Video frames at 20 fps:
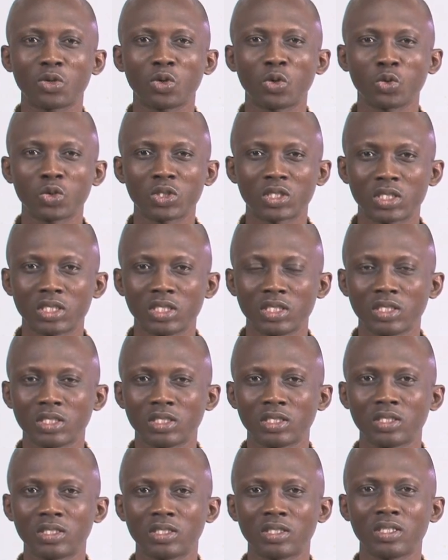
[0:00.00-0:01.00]

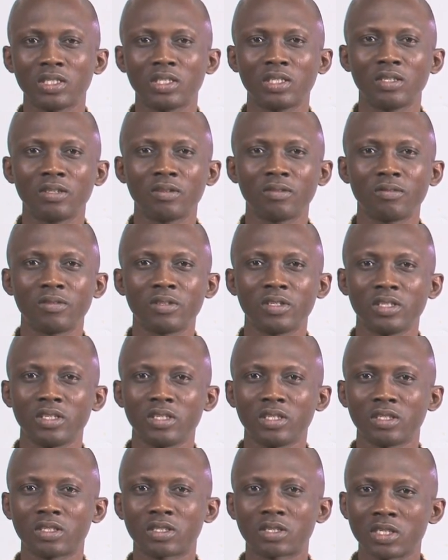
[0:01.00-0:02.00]
hosting
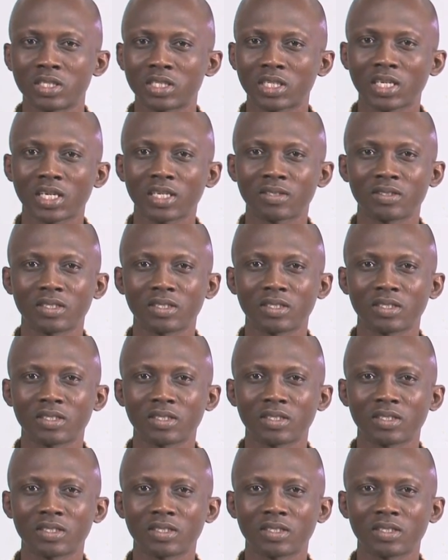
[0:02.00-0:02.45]
the critical